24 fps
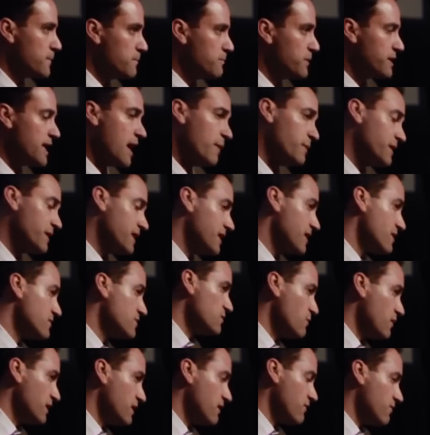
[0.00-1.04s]
But now we can't
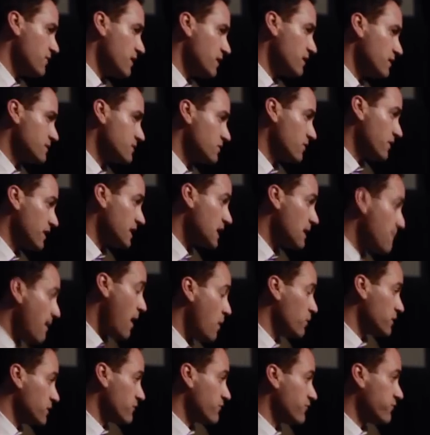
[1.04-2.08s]
do anything until they come
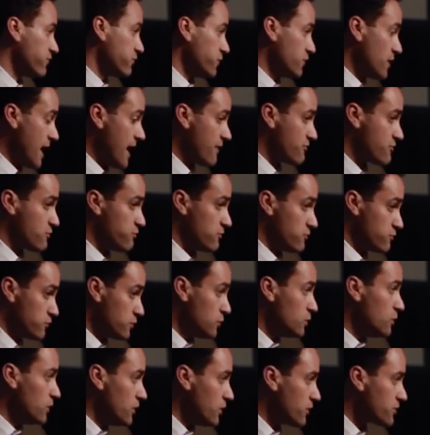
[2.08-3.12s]
out with the actual
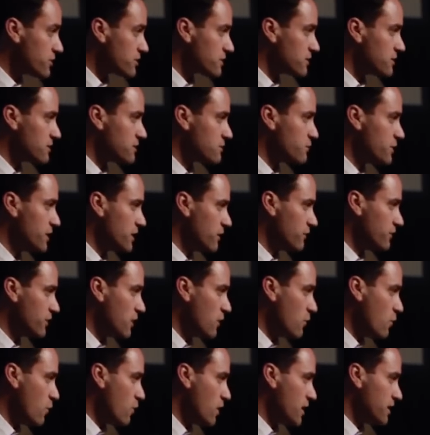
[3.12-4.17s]
rules, because we don't know
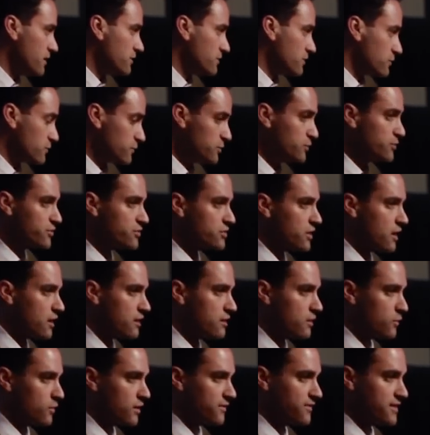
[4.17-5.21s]
what the rules are
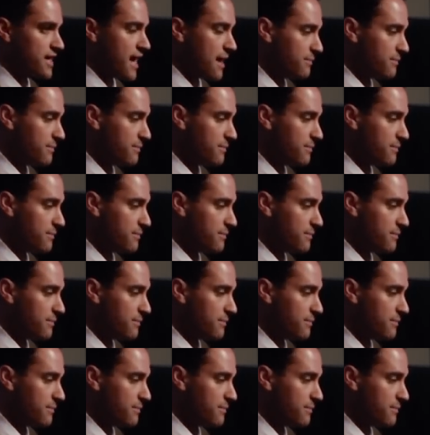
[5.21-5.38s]
or what the